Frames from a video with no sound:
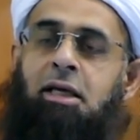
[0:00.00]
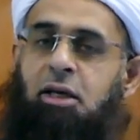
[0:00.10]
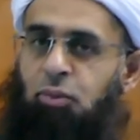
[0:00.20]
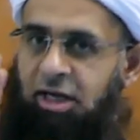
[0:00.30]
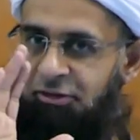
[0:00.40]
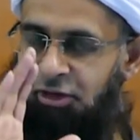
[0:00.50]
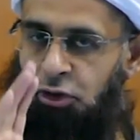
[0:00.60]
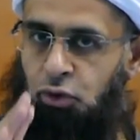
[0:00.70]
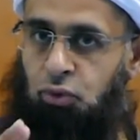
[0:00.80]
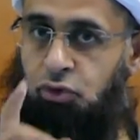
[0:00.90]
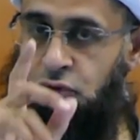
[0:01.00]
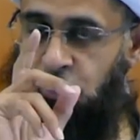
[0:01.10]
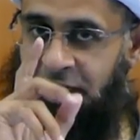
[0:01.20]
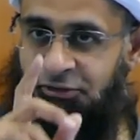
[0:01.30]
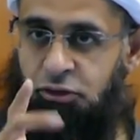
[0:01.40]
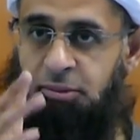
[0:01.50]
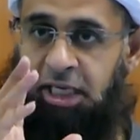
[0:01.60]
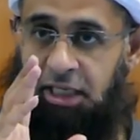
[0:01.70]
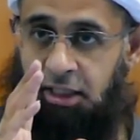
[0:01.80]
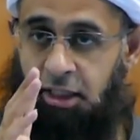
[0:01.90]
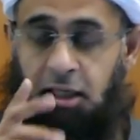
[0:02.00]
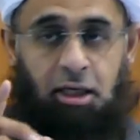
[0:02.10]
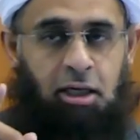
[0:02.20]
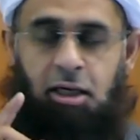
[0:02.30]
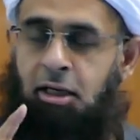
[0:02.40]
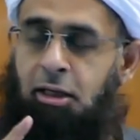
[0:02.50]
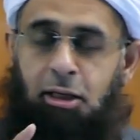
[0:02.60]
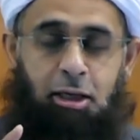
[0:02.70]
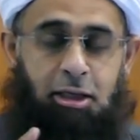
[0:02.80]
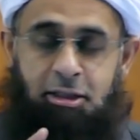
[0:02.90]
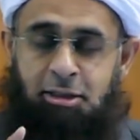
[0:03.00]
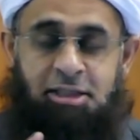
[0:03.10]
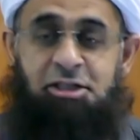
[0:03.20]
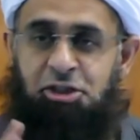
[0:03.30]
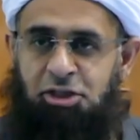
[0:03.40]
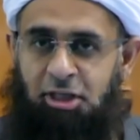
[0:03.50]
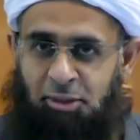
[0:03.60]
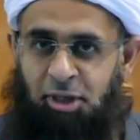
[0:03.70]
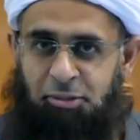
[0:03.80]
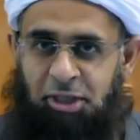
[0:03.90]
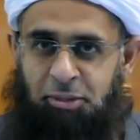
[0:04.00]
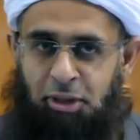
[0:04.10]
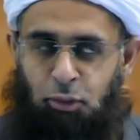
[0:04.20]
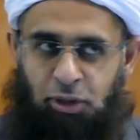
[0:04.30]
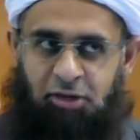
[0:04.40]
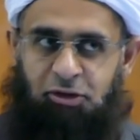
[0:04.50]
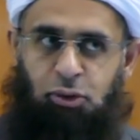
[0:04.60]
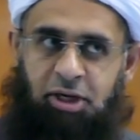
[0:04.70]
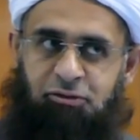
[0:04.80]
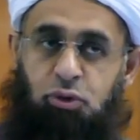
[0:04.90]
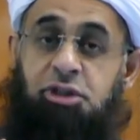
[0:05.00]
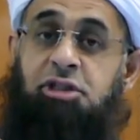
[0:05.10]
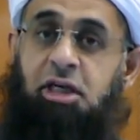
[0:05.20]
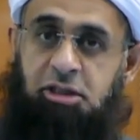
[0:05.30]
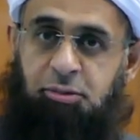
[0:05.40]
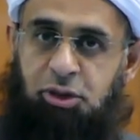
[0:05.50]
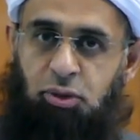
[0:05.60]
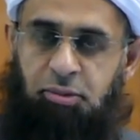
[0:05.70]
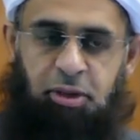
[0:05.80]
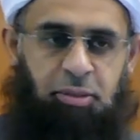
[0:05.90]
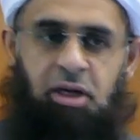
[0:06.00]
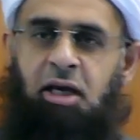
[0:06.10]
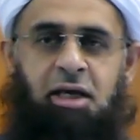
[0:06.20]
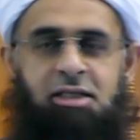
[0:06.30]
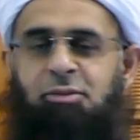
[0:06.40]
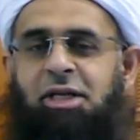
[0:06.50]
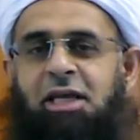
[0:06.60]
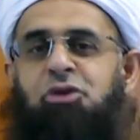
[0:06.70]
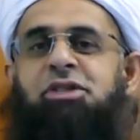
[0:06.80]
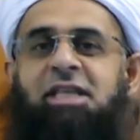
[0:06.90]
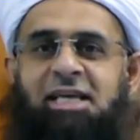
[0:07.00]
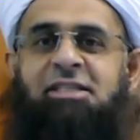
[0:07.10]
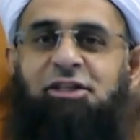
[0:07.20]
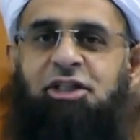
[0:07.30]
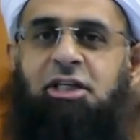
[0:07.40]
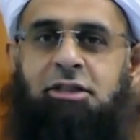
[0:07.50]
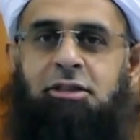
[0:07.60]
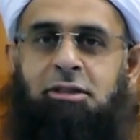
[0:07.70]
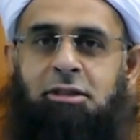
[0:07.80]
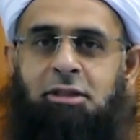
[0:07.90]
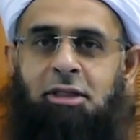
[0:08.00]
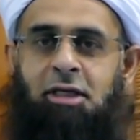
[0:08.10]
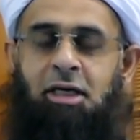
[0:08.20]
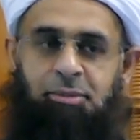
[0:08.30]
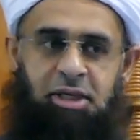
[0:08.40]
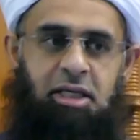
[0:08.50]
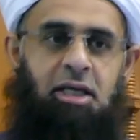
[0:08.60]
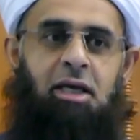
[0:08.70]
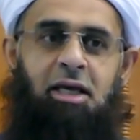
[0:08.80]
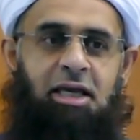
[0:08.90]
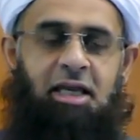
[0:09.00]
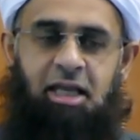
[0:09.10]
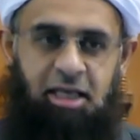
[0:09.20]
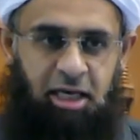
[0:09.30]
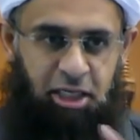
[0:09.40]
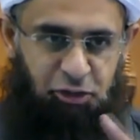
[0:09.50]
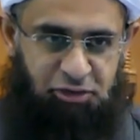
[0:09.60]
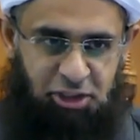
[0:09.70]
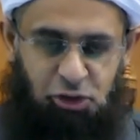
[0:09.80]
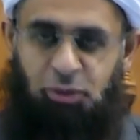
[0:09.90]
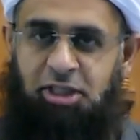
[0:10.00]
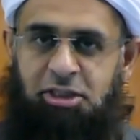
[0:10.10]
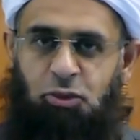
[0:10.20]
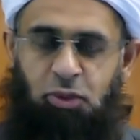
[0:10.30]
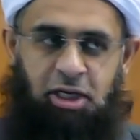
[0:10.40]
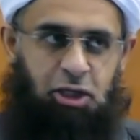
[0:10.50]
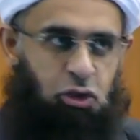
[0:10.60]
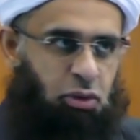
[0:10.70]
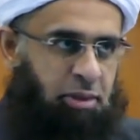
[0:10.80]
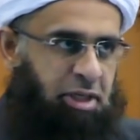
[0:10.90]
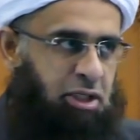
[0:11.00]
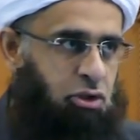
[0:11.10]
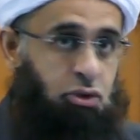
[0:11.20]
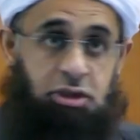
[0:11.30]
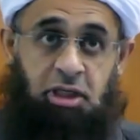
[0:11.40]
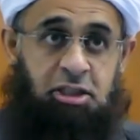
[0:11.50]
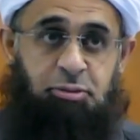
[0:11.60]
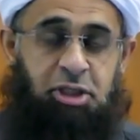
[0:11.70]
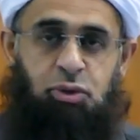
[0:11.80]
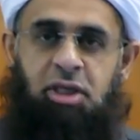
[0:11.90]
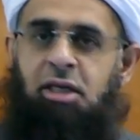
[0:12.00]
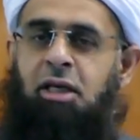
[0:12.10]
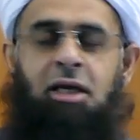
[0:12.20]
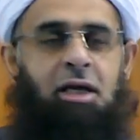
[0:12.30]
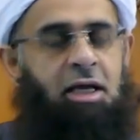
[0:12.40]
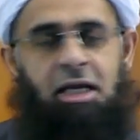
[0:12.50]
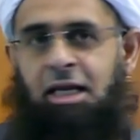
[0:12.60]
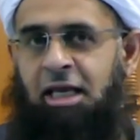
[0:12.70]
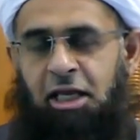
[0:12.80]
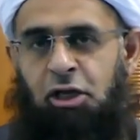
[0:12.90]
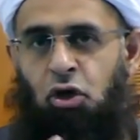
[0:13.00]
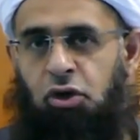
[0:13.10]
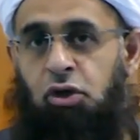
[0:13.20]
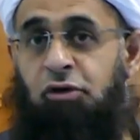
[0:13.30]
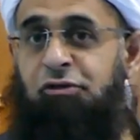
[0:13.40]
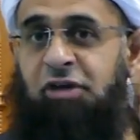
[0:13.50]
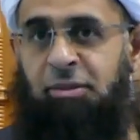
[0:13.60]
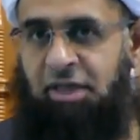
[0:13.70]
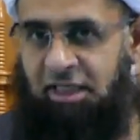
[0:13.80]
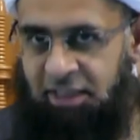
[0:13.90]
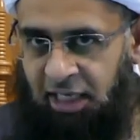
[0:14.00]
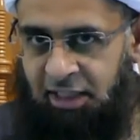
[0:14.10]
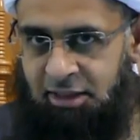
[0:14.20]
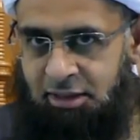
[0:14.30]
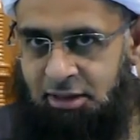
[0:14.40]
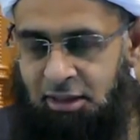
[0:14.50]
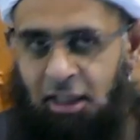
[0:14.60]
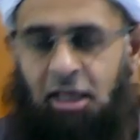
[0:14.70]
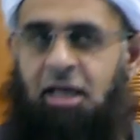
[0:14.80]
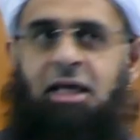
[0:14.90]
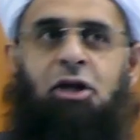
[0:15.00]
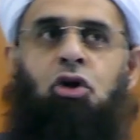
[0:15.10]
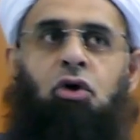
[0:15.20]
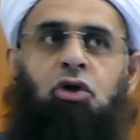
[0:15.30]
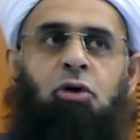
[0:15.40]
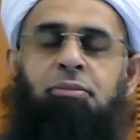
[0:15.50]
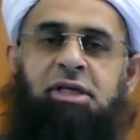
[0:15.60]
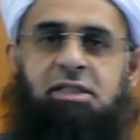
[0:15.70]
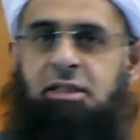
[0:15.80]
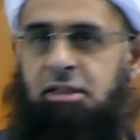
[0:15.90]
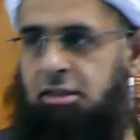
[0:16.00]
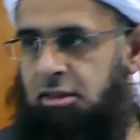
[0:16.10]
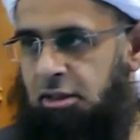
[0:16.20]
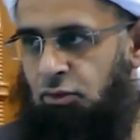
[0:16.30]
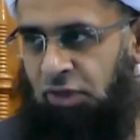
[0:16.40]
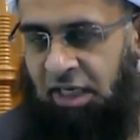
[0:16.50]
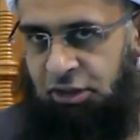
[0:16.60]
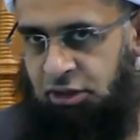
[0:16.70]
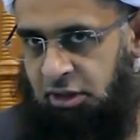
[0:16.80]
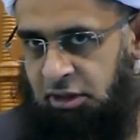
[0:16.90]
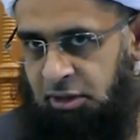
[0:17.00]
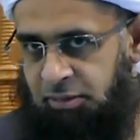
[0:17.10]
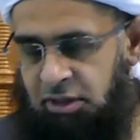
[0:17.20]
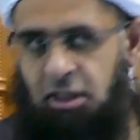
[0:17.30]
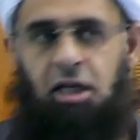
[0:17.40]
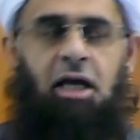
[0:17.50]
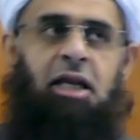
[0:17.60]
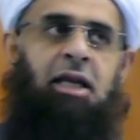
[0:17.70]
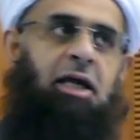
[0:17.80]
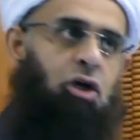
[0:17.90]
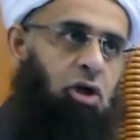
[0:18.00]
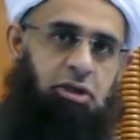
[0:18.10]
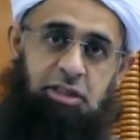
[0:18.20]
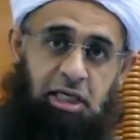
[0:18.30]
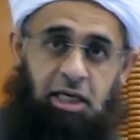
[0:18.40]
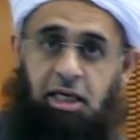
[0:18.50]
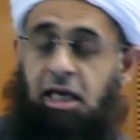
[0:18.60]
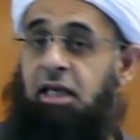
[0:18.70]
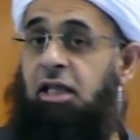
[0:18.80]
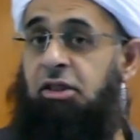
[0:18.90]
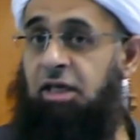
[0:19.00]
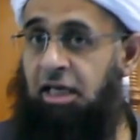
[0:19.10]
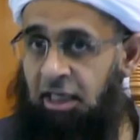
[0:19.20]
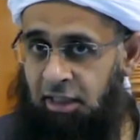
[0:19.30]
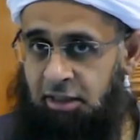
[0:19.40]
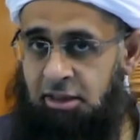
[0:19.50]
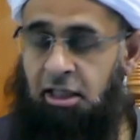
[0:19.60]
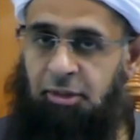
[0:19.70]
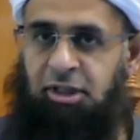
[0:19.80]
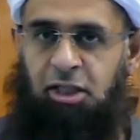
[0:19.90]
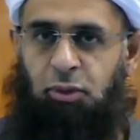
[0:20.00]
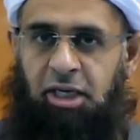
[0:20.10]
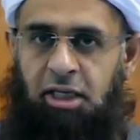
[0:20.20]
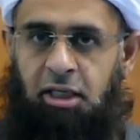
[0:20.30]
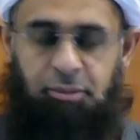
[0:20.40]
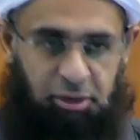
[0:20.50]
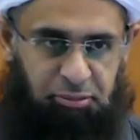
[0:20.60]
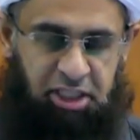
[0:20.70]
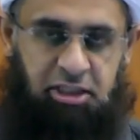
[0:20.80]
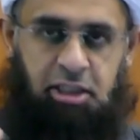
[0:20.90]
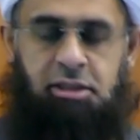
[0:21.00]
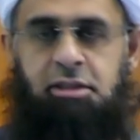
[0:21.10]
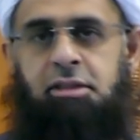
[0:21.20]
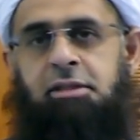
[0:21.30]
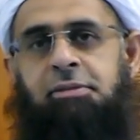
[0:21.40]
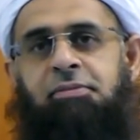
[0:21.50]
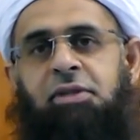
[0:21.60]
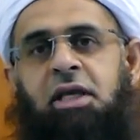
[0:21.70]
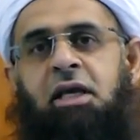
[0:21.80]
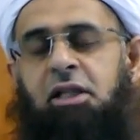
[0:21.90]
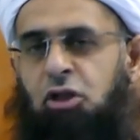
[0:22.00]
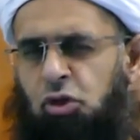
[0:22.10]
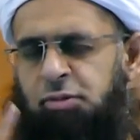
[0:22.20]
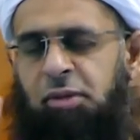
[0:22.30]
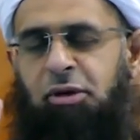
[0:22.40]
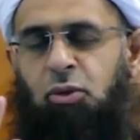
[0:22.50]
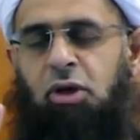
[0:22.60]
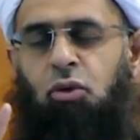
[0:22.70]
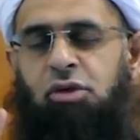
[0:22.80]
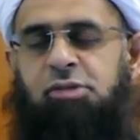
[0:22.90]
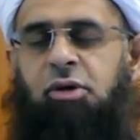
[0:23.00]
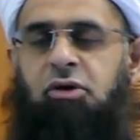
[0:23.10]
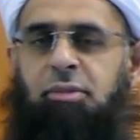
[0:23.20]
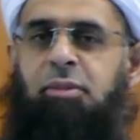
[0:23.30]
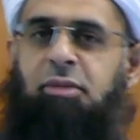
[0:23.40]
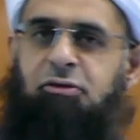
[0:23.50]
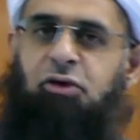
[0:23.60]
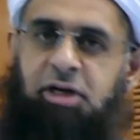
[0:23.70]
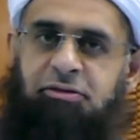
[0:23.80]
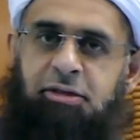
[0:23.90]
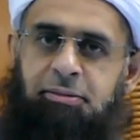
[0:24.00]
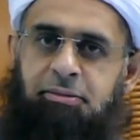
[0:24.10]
whenever you do have to make a decision among people, whenever you have to judge between people, doesn't mean like you sit as a judge, but in any kind of situation where you are made to judge between, let not your family ties, let not your business relationships, let not anything else come in the way, but be just. Those people will always be remembered forever.